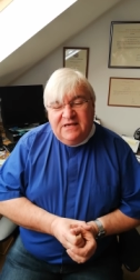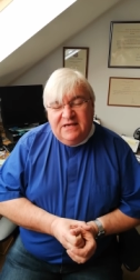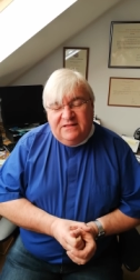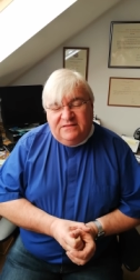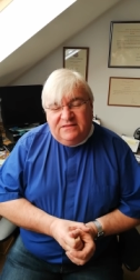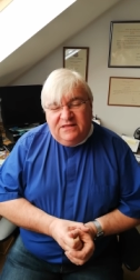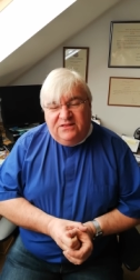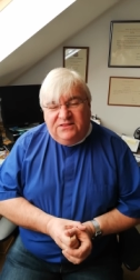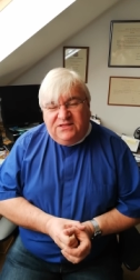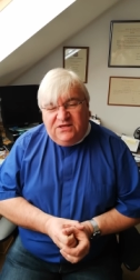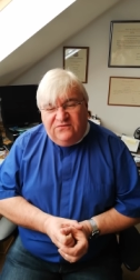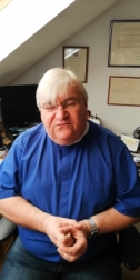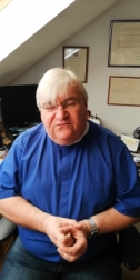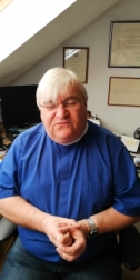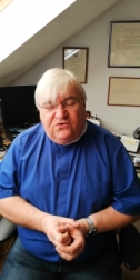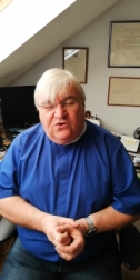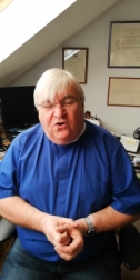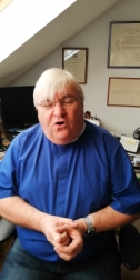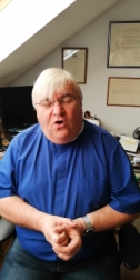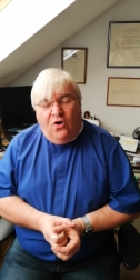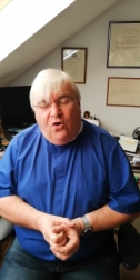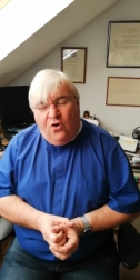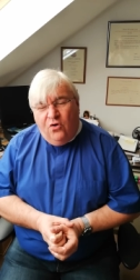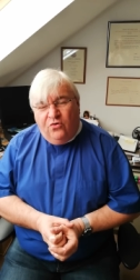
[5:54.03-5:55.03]
that they've
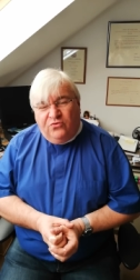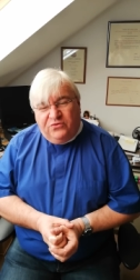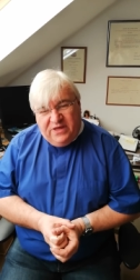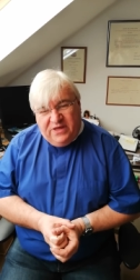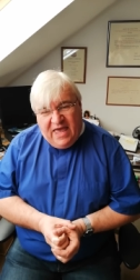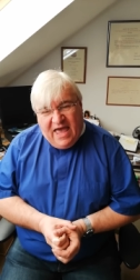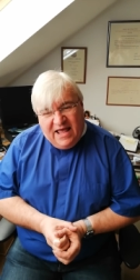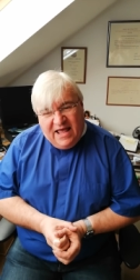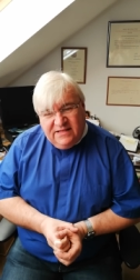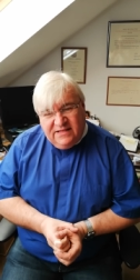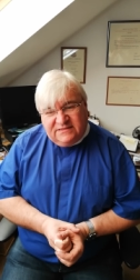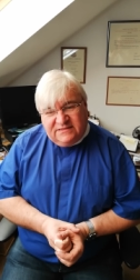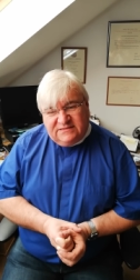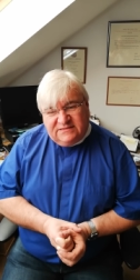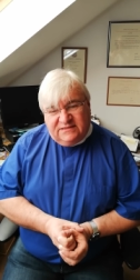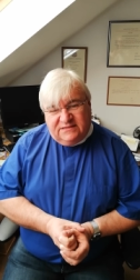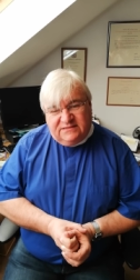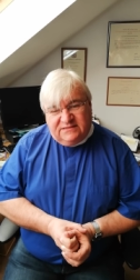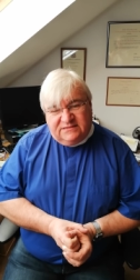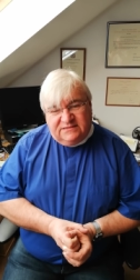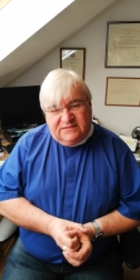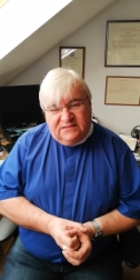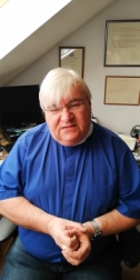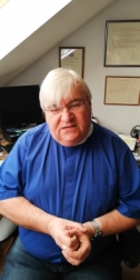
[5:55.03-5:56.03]
got all the
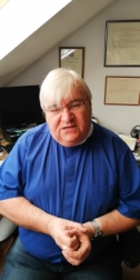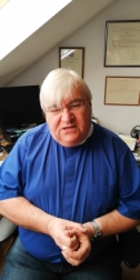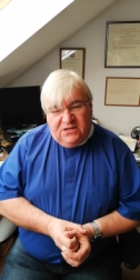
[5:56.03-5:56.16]
answers,